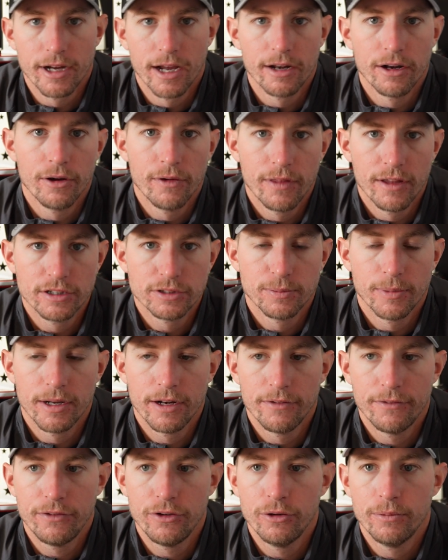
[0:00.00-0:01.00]
I know there's been
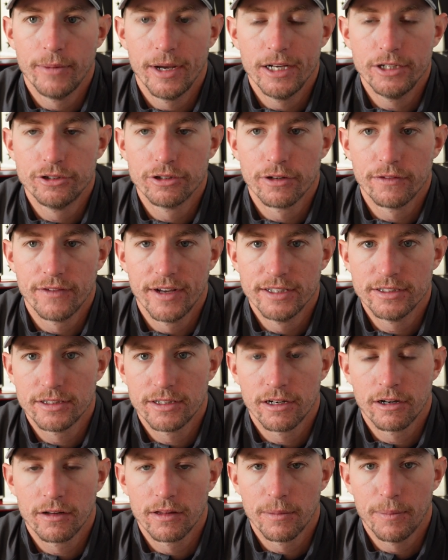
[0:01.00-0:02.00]
a few major events
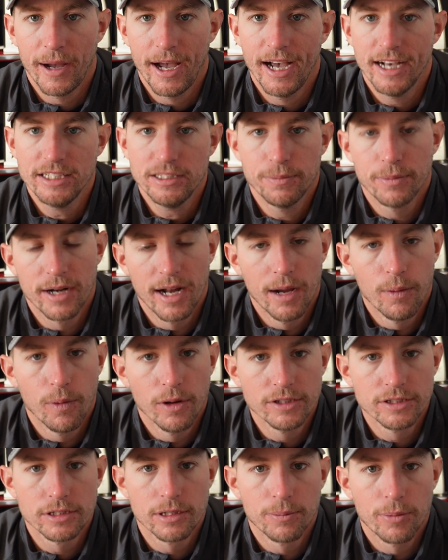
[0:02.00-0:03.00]
there in the past, but I
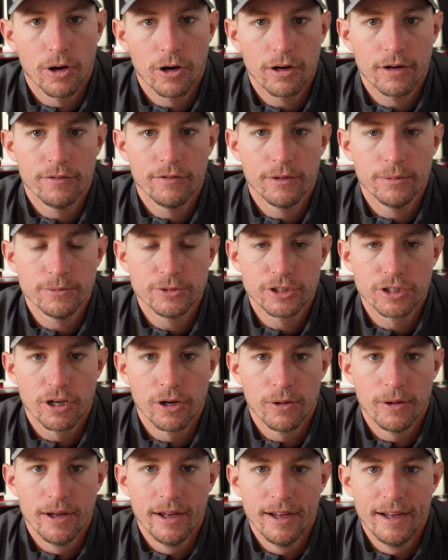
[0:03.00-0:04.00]
wasn't a part of them.
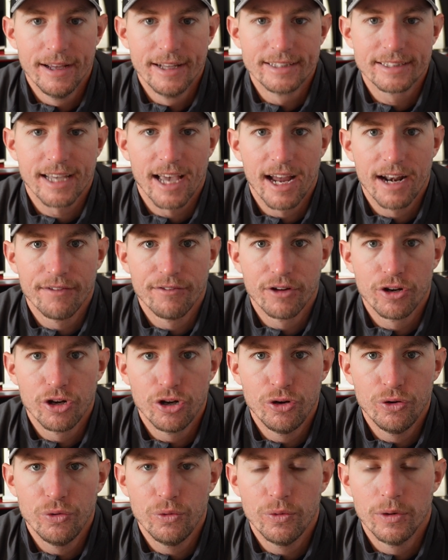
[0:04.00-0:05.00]
So it's kind of a
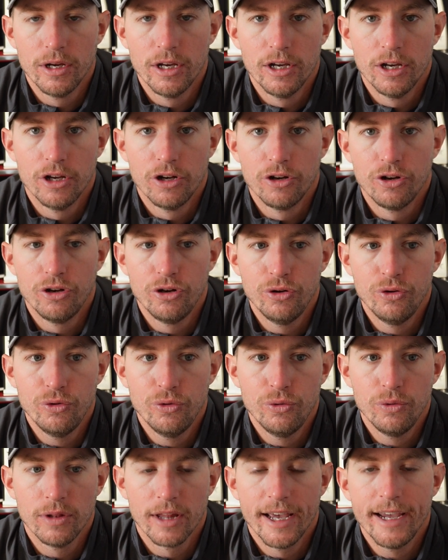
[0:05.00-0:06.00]

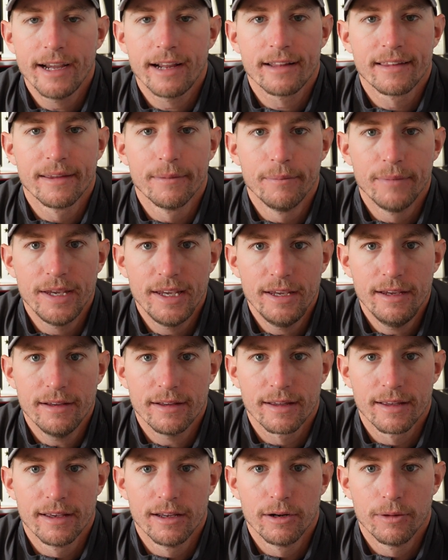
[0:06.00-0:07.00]
new lake to me.
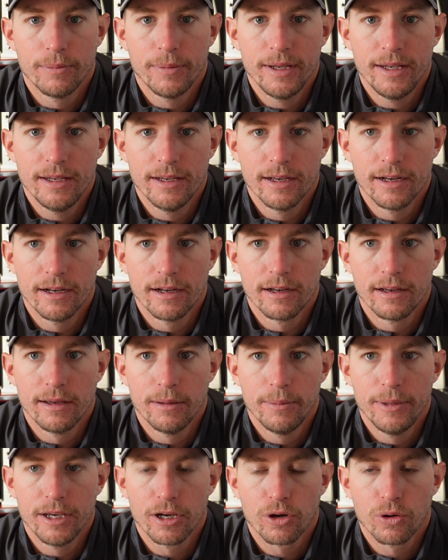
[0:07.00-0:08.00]
It'll be
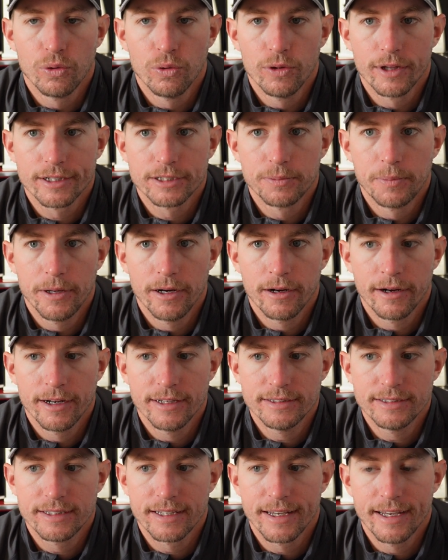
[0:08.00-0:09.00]
a cool
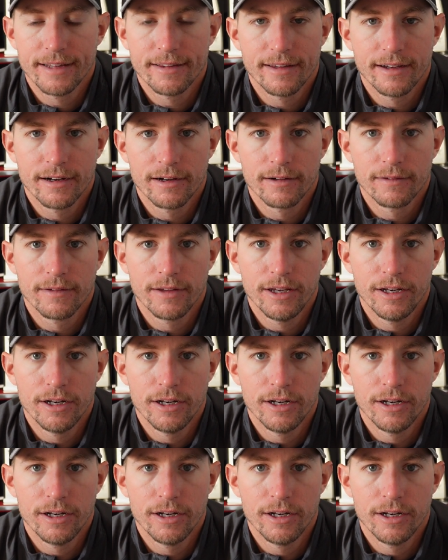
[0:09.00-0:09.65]
experience to get there.